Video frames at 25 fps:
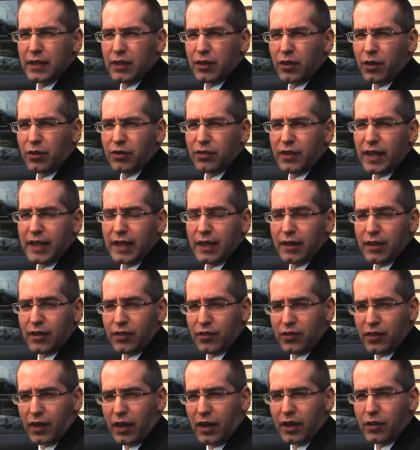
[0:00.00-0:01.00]
content at the
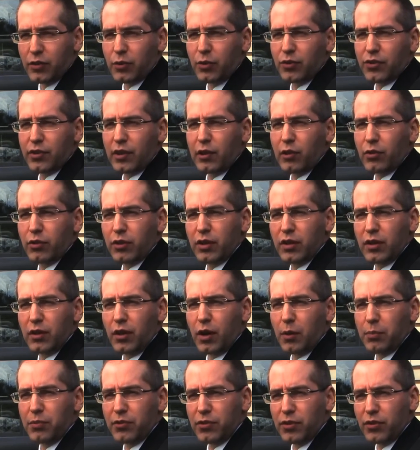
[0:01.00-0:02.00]
start, and also look at
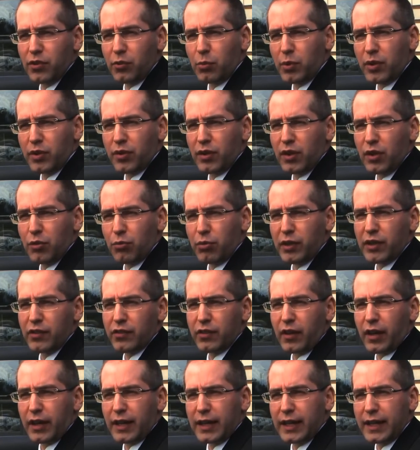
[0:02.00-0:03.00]
options with
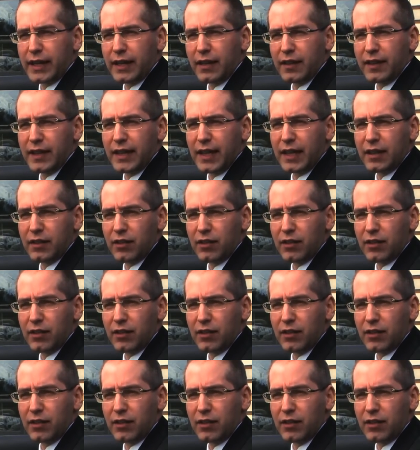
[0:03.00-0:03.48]
recycling at the end